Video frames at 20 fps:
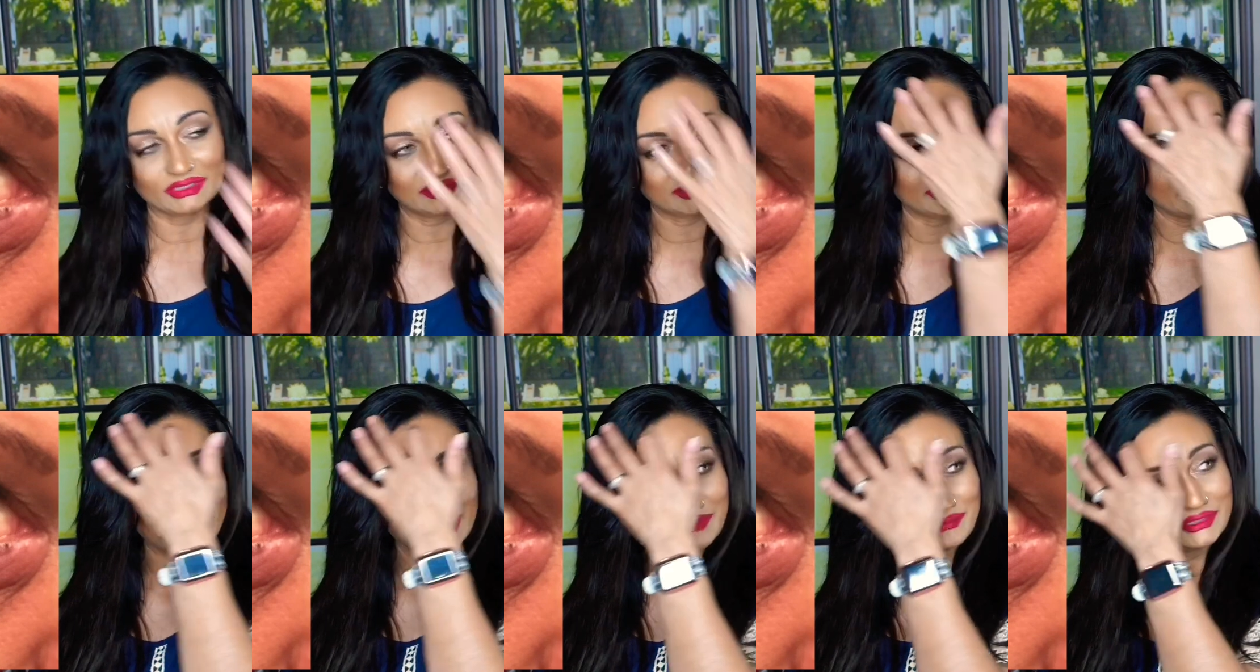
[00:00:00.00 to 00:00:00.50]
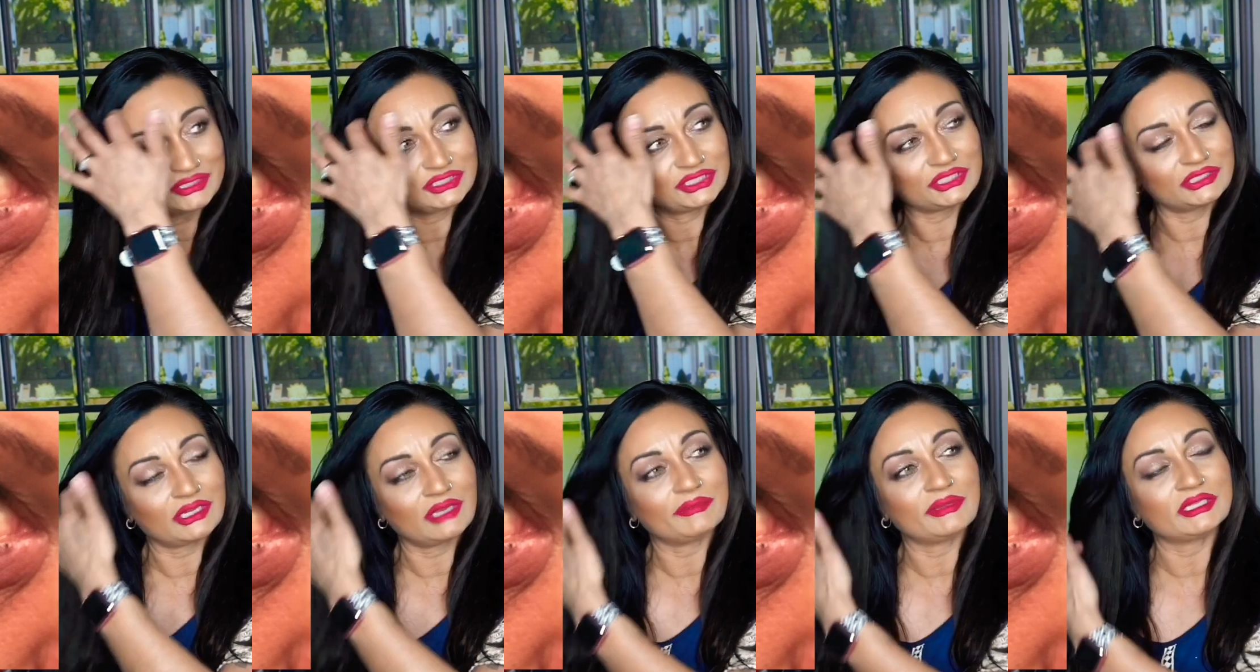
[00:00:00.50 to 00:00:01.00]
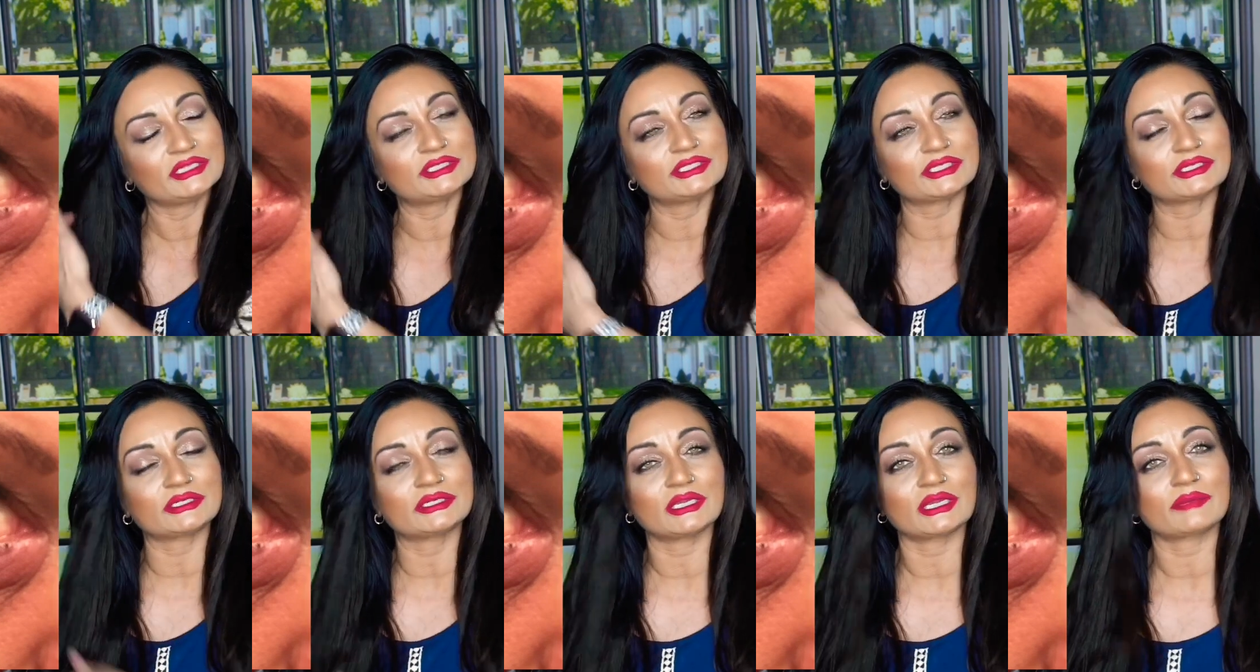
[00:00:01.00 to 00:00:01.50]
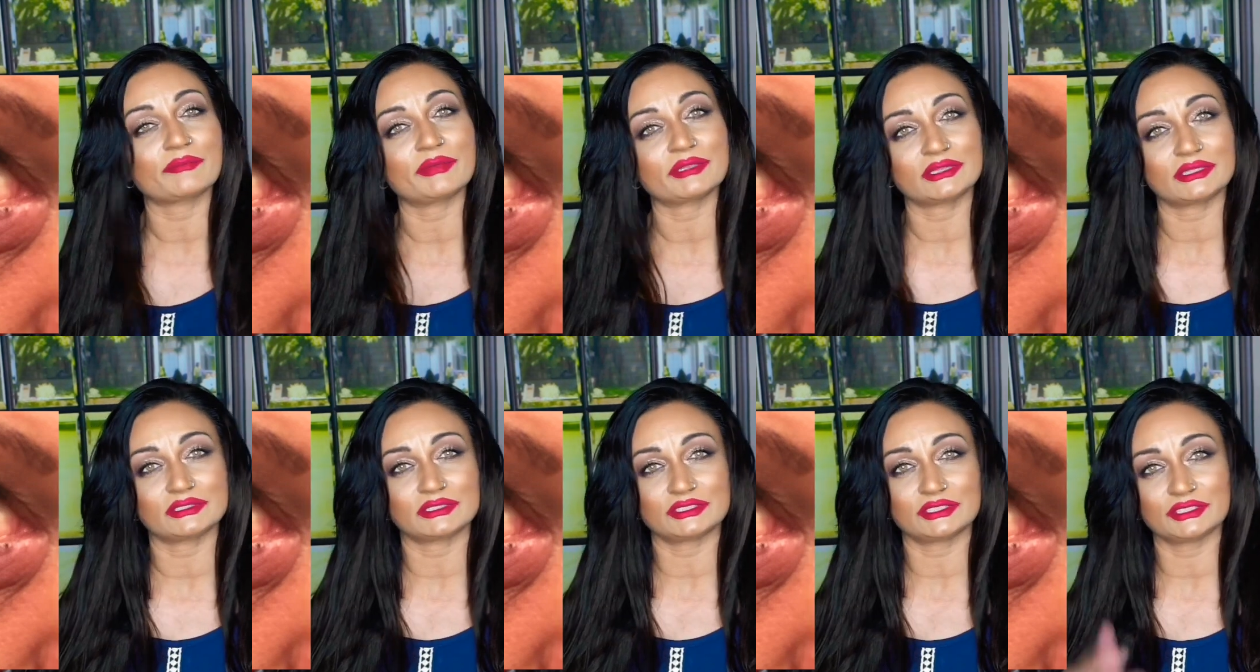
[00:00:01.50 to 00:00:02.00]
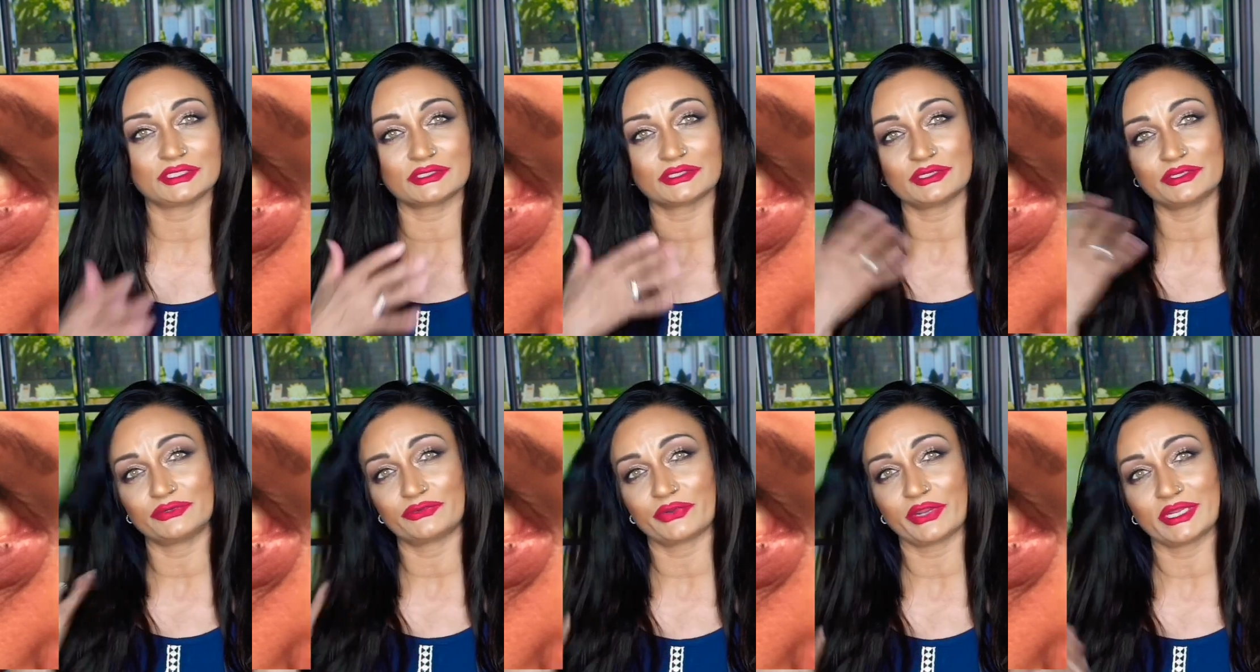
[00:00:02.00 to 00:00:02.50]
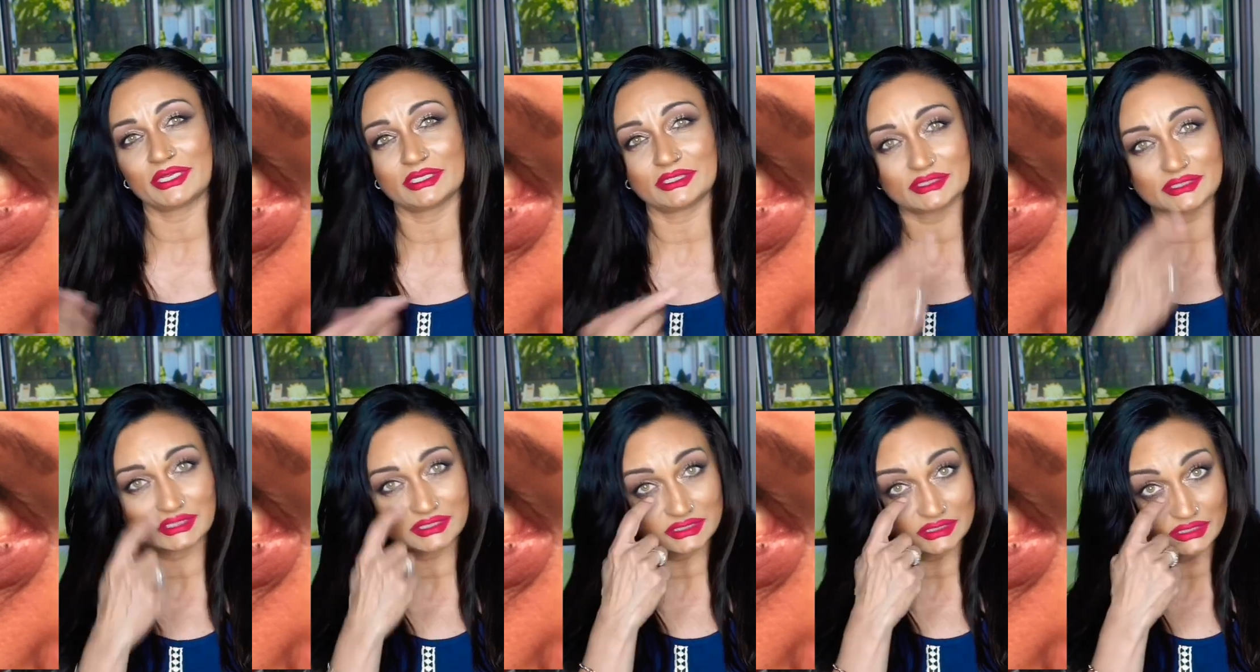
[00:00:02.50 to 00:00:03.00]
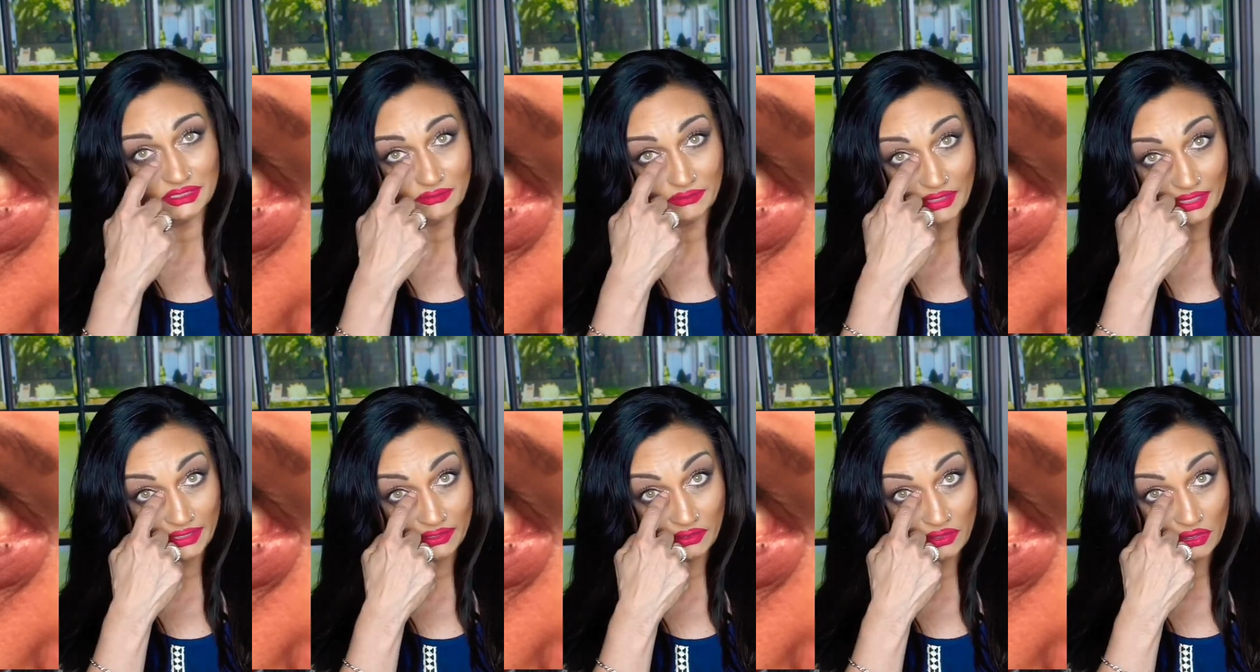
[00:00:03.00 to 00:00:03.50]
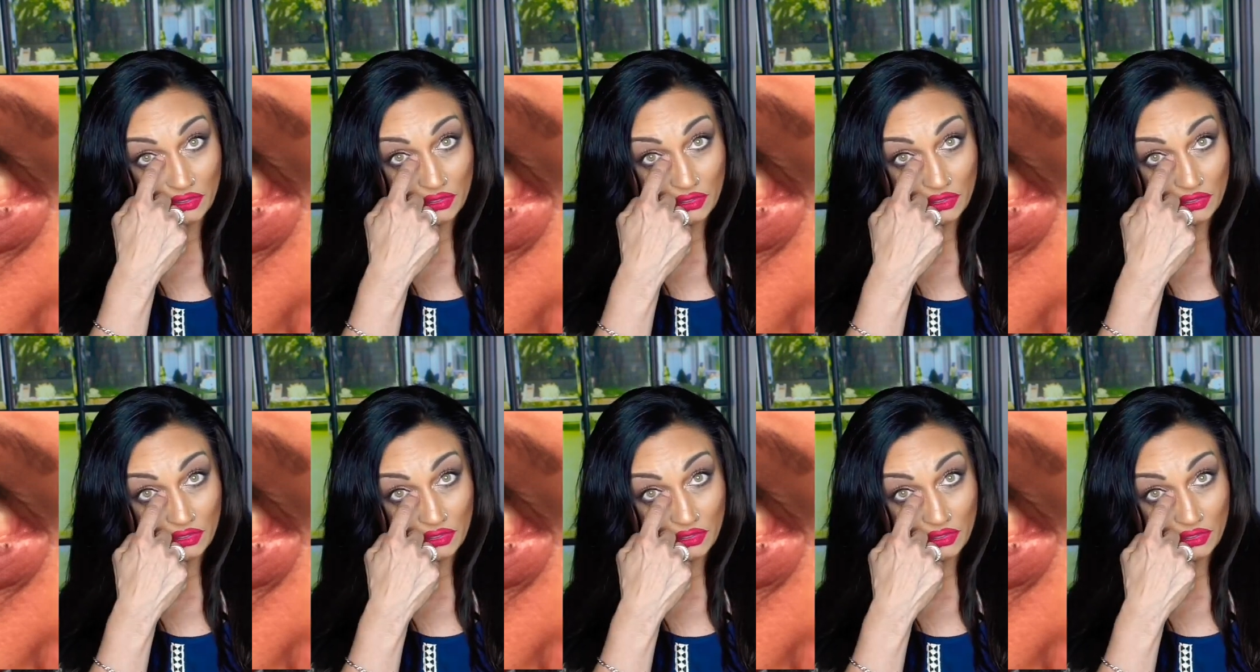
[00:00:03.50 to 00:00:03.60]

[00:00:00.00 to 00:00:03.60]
damaging, not my tear duct, but the tear drainage system, like,